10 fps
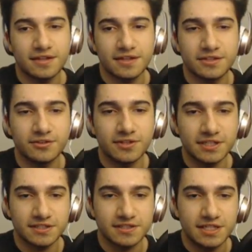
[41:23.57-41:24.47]
I don't
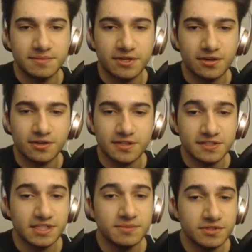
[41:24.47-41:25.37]
like this team at all. This
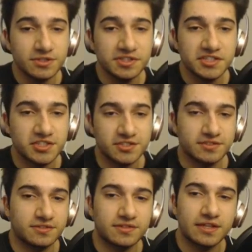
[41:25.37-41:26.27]
team is good, it's just,
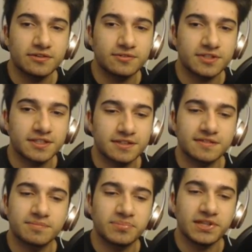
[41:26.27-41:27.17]
they don't
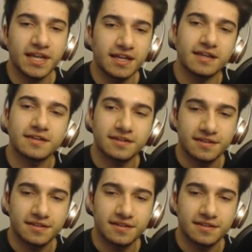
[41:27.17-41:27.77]
play.